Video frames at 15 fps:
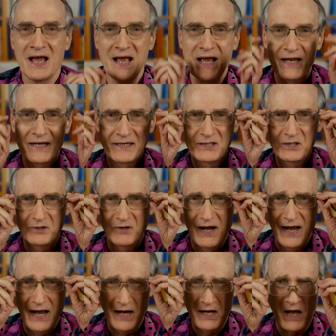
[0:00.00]
And, you know,
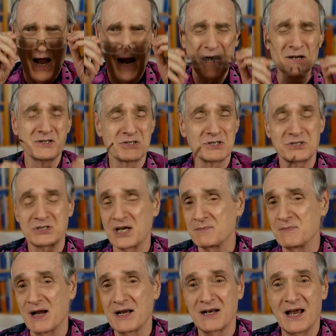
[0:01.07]
I, I could just
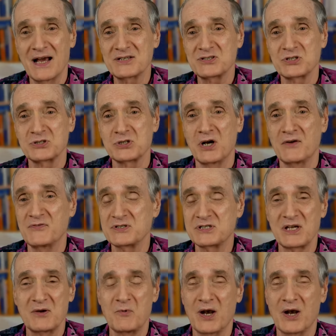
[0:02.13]
take my glasses off and say,